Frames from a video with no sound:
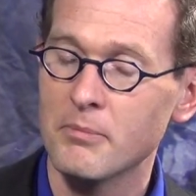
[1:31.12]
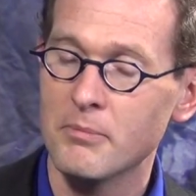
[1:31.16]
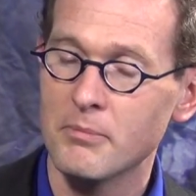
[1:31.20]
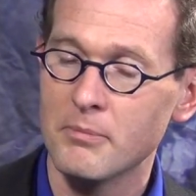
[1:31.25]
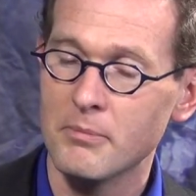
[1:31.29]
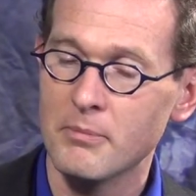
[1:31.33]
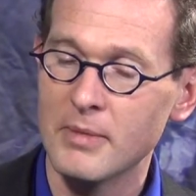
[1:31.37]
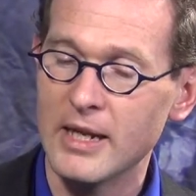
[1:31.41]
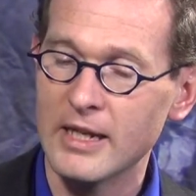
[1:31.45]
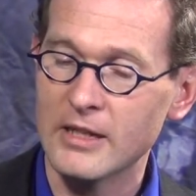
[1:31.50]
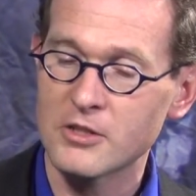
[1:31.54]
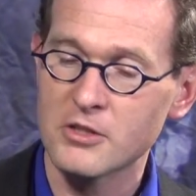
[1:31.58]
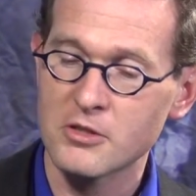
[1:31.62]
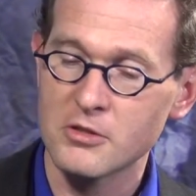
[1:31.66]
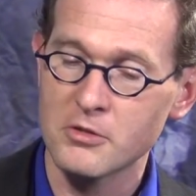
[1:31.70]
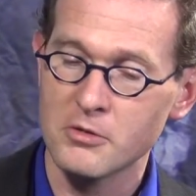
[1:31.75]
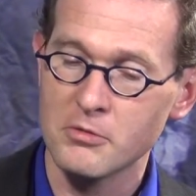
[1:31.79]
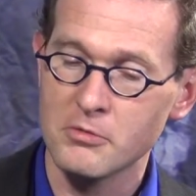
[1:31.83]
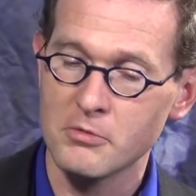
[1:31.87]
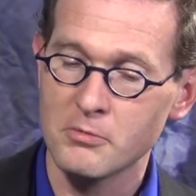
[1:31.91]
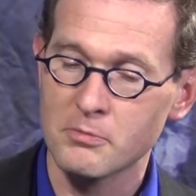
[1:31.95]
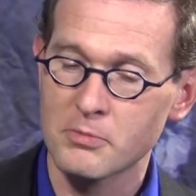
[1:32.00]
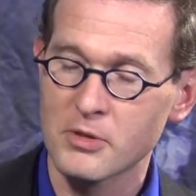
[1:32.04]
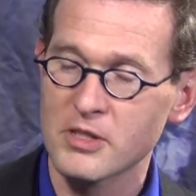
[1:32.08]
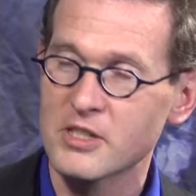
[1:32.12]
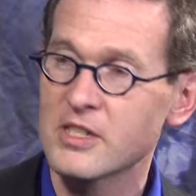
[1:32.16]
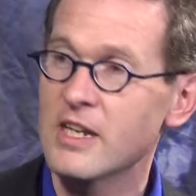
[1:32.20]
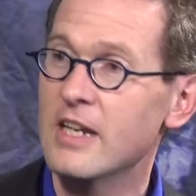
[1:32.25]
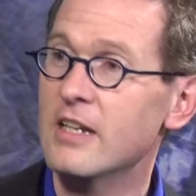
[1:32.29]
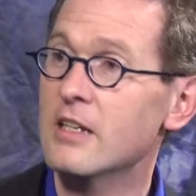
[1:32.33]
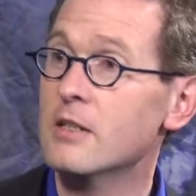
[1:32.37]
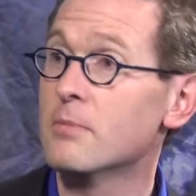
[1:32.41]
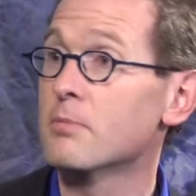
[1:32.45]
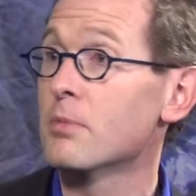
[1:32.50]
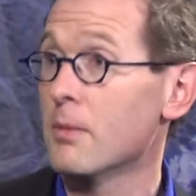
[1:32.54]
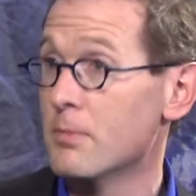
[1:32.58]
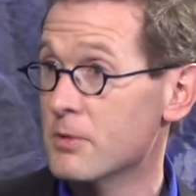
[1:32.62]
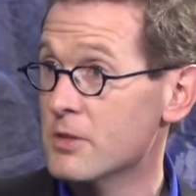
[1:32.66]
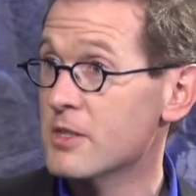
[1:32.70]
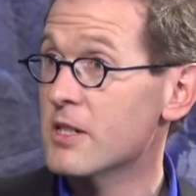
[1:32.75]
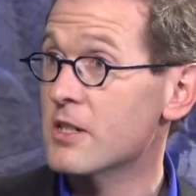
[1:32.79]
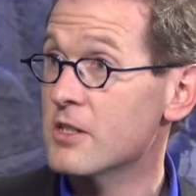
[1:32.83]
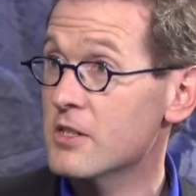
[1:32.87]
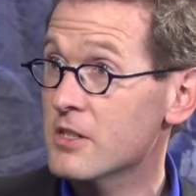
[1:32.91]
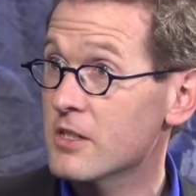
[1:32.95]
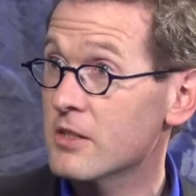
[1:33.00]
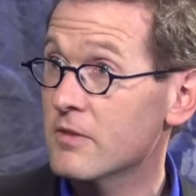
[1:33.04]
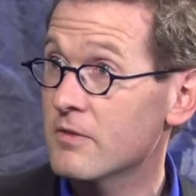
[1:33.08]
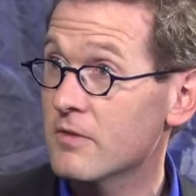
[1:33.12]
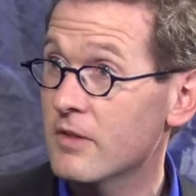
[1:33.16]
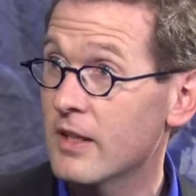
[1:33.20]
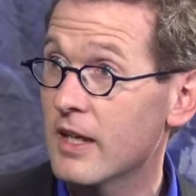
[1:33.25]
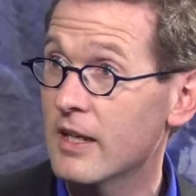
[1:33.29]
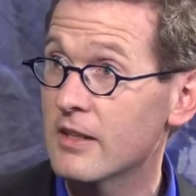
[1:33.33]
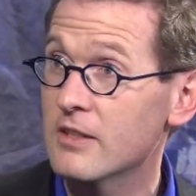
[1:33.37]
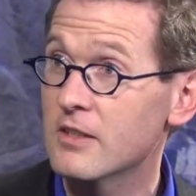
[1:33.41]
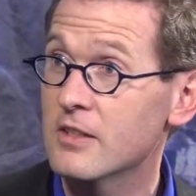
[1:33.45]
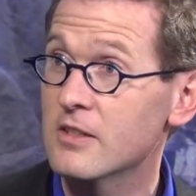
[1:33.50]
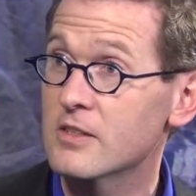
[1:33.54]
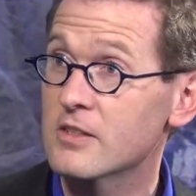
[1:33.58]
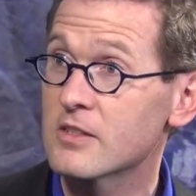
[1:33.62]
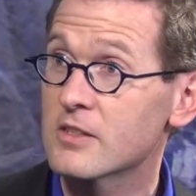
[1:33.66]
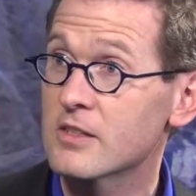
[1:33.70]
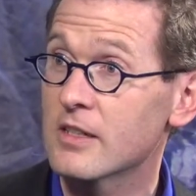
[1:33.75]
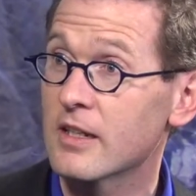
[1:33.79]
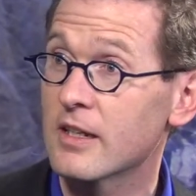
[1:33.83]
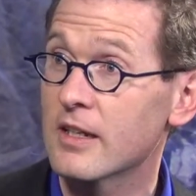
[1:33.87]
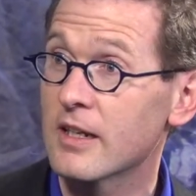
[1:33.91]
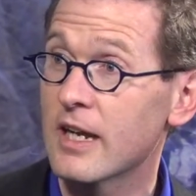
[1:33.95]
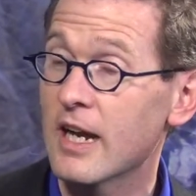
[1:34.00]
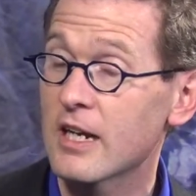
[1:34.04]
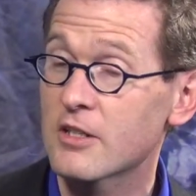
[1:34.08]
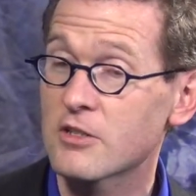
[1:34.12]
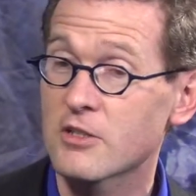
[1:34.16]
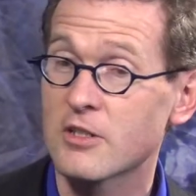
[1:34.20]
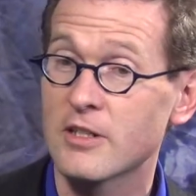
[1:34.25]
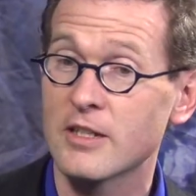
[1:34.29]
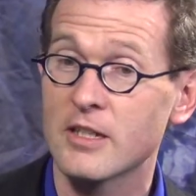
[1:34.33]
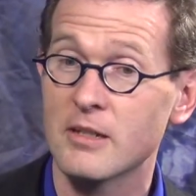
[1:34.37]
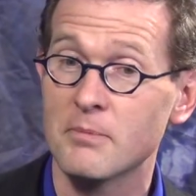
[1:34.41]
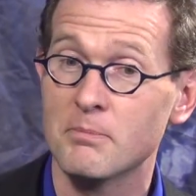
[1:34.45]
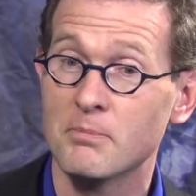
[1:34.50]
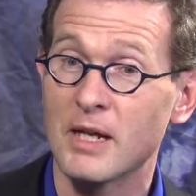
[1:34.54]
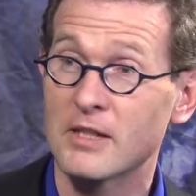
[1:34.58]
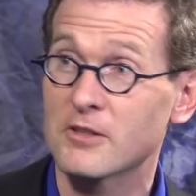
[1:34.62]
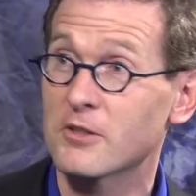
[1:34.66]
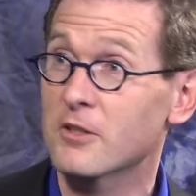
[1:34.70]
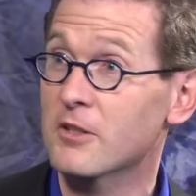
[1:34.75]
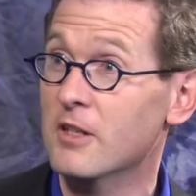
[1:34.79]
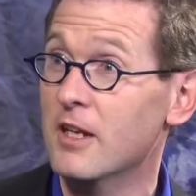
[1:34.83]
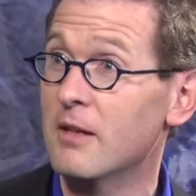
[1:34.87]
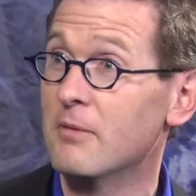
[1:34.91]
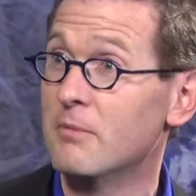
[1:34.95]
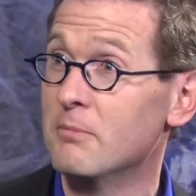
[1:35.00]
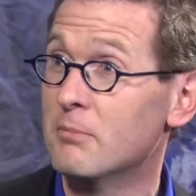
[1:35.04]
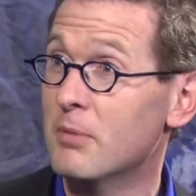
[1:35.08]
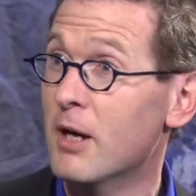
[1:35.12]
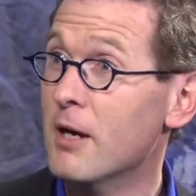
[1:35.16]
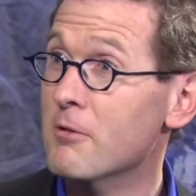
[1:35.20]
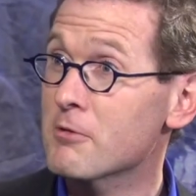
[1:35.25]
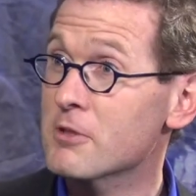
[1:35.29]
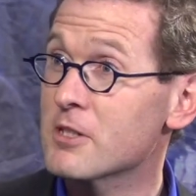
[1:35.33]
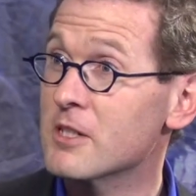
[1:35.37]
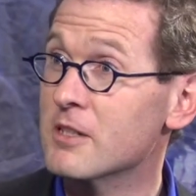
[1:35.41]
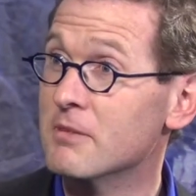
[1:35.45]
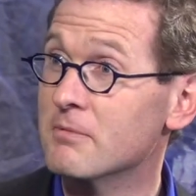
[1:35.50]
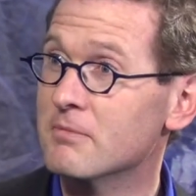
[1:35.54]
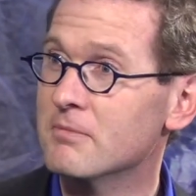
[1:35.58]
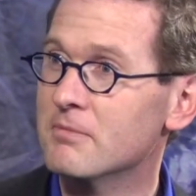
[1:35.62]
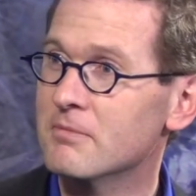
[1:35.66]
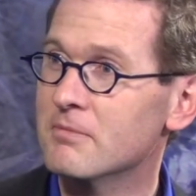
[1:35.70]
managed to present a proposition that is actually better than piracy.